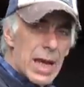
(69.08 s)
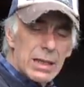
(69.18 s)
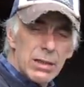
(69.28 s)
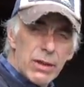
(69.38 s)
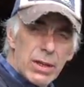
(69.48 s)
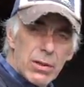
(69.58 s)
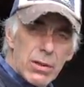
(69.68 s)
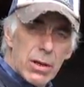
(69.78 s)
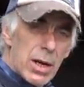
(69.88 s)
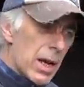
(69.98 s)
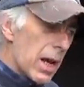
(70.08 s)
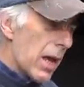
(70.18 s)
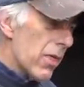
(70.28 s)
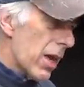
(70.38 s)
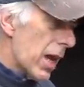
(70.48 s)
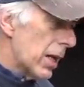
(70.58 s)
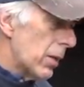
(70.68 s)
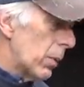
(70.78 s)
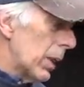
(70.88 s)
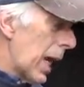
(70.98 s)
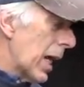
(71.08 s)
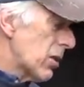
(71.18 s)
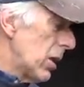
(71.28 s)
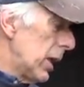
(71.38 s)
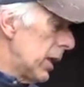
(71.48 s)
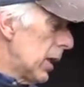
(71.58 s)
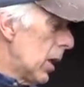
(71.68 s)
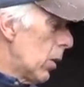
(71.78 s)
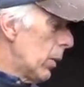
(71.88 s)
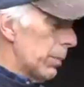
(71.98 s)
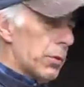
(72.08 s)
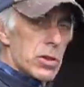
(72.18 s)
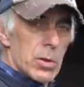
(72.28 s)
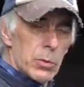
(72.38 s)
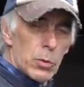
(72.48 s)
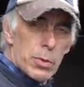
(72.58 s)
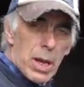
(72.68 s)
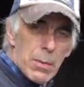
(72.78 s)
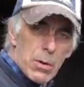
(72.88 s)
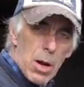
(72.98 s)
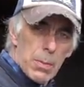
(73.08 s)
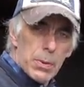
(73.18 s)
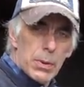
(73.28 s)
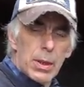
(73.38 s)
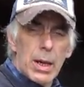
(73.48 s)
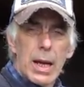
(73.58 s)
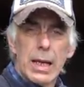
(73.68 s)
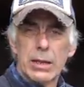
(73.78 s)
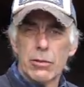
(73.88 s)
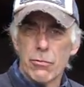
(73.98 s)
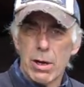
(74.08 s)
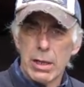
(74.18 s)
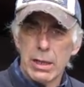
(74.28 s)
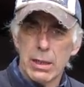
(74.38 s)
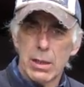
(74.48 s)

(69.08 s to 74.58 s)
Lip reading: activator, and then we'll put some new primer up and let it dry.